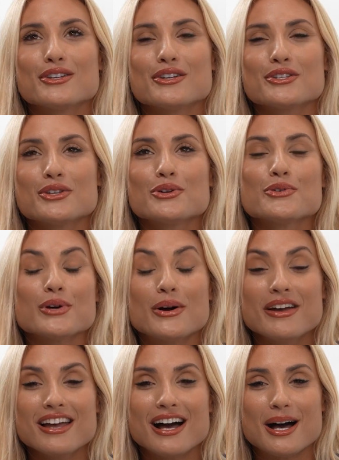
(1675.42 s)
So
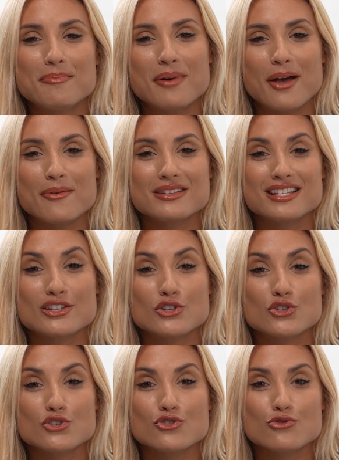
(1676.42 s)
growing up, I was
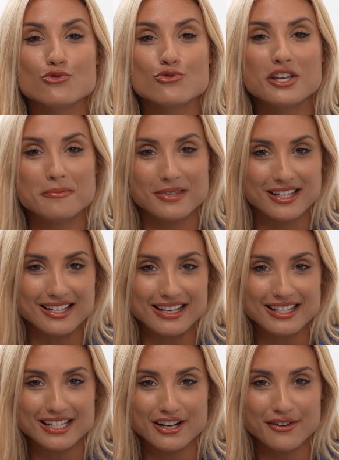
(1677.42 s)
extremely
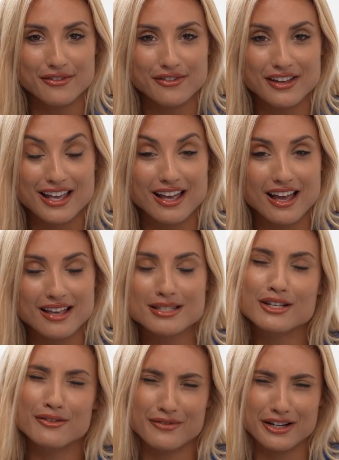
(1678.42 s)
sensitive. I
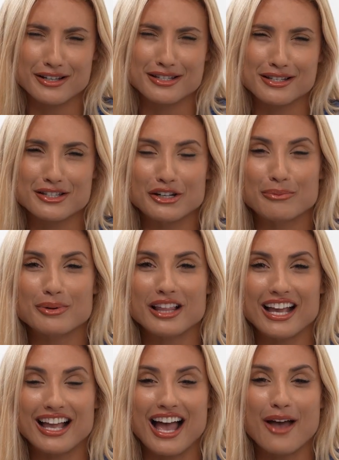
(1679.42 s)
still am very sensitive, but
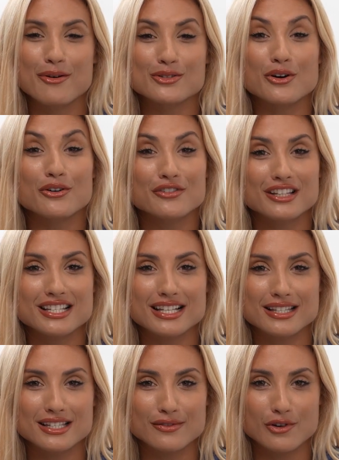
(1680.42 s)
like I was overly sensitive